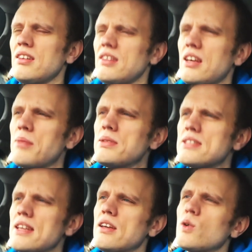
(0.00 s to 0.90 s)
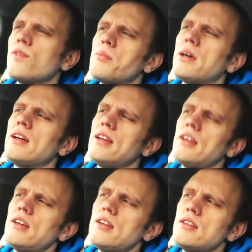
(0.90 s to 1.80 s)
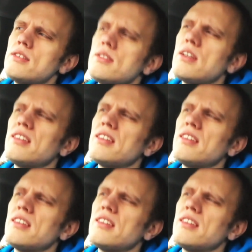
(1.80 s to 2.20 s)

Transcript: it had been taken over by a,